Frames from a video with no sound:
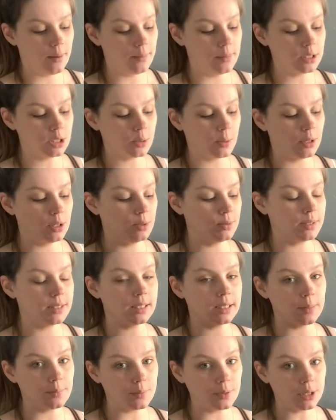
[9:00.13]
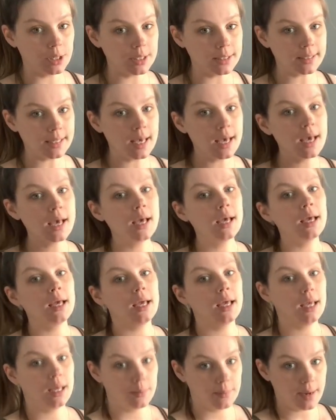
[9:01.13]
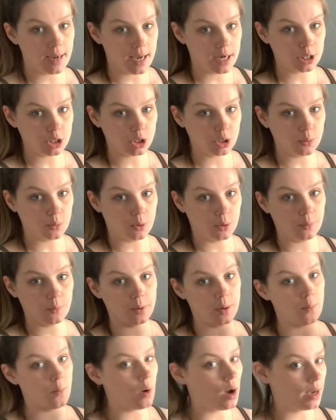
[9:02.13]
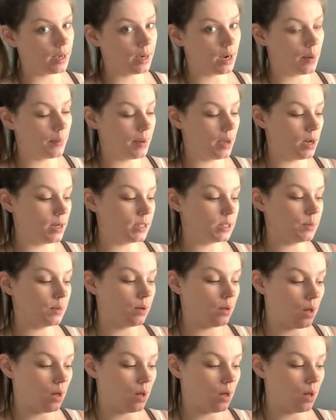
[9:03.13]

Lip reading: So I use slippers in my actual room when I'm walking around my hospital,